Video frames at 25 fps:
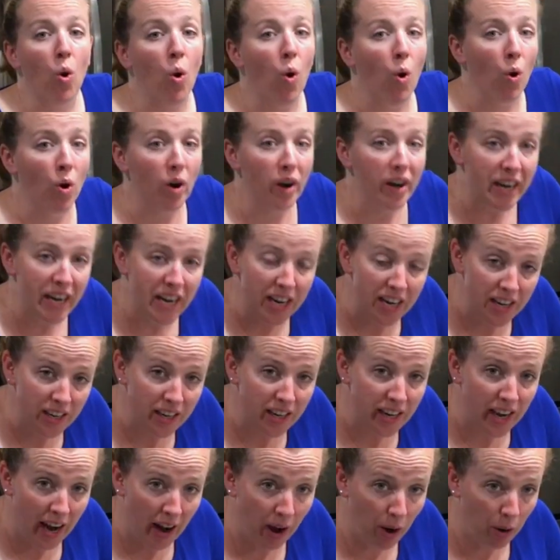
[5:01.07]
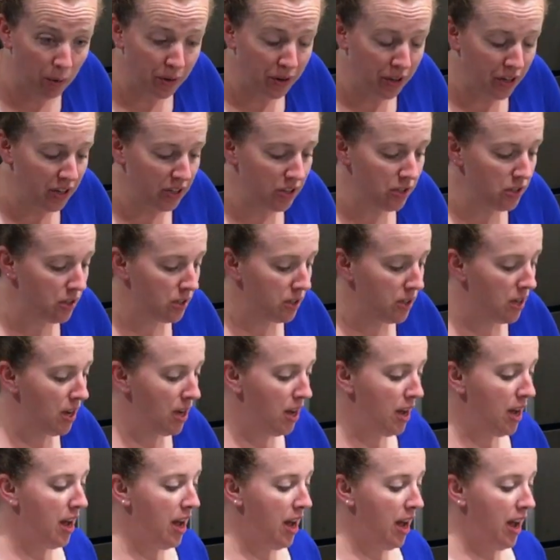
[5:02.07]
Corian counters
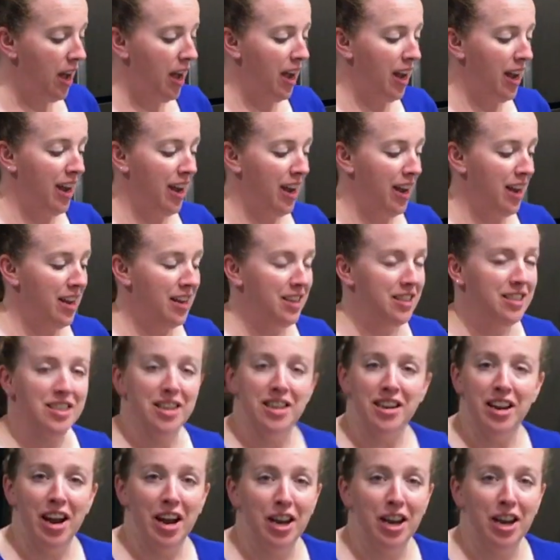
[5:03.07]
and an